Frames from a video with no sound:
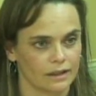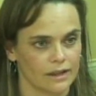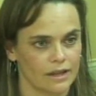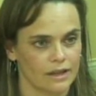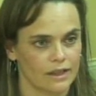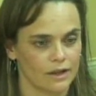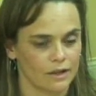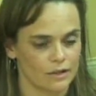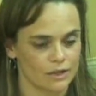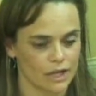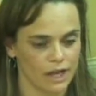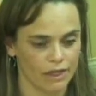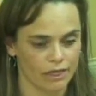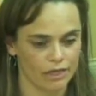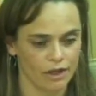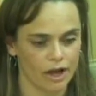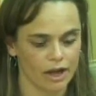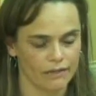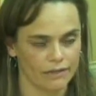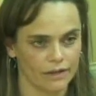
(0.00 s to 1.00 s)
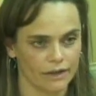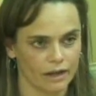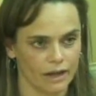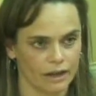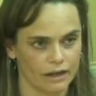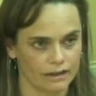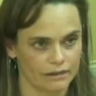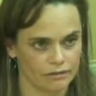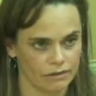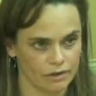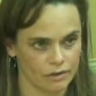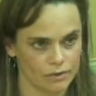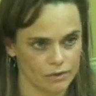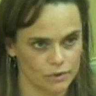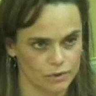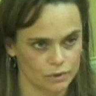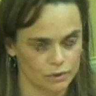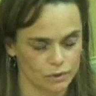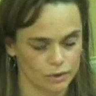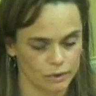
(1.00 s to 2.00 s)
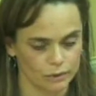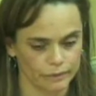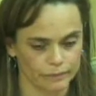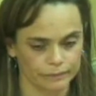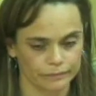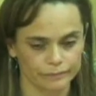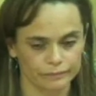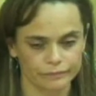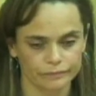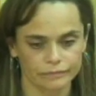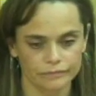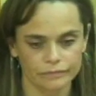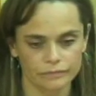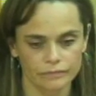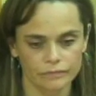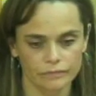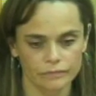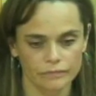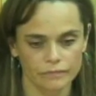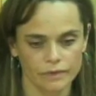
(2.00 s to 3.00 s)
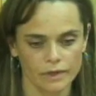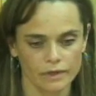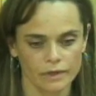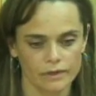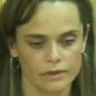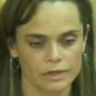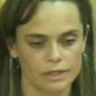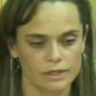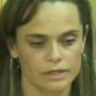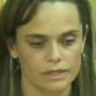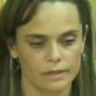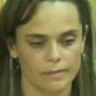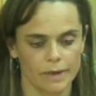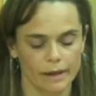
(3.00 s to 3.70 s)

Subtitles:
There's that thought that kind of goes through their system.